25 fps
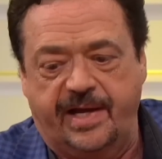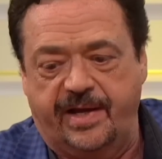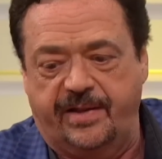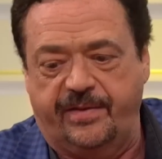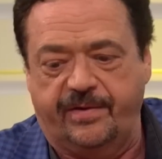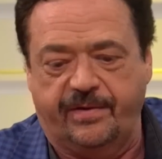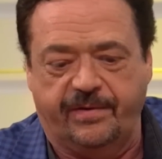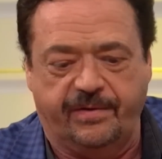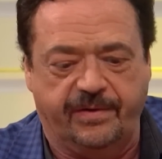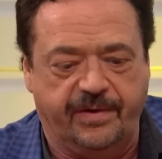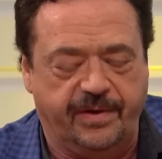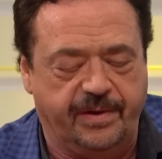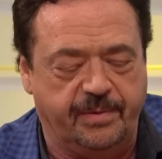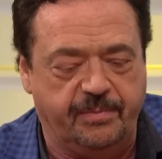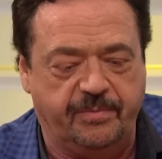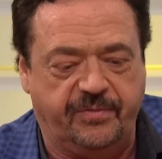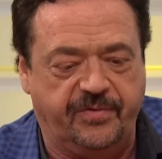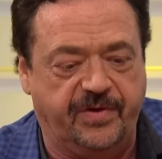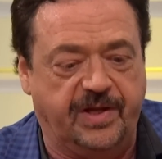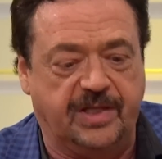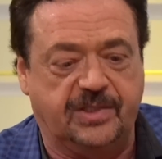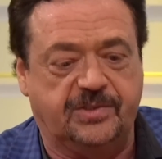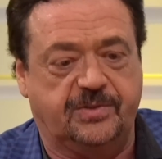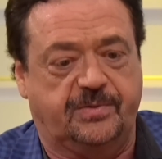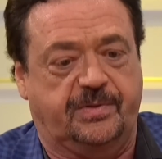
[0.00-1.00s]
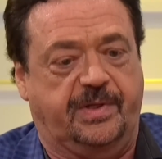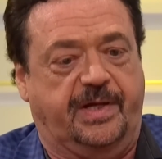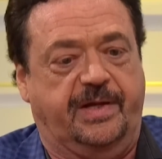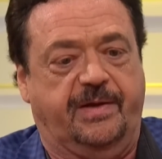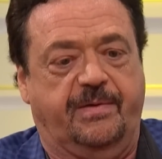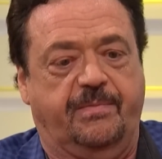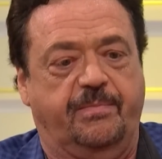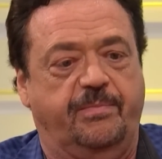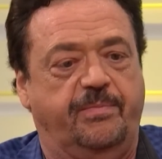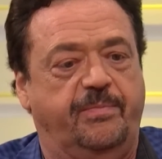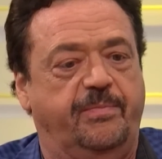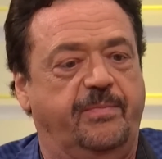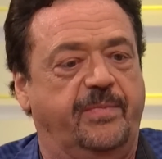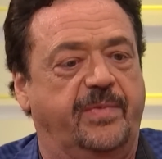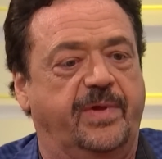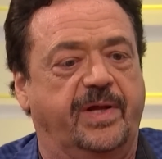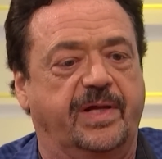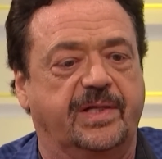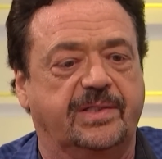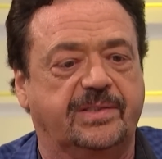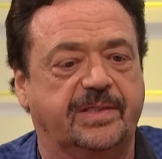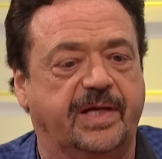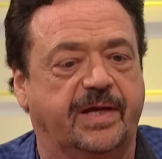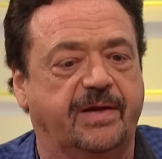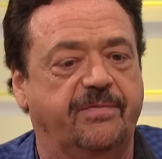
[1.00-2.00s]
and they're and it's like
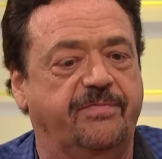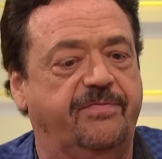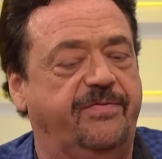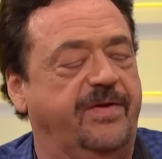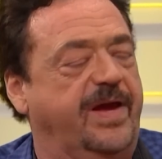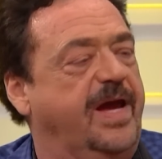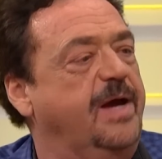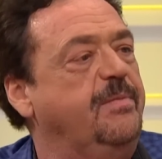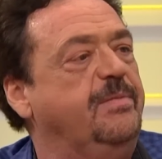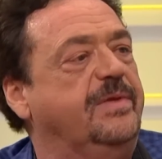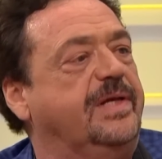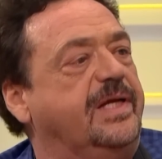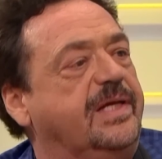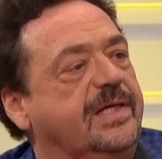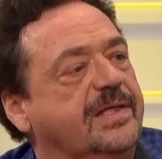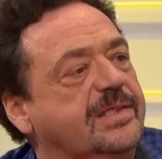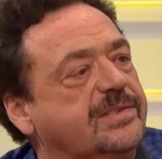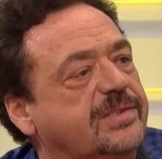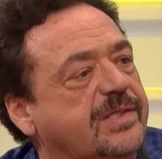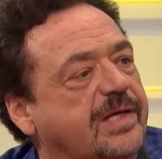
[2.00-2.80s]
it's like a family. Yeah,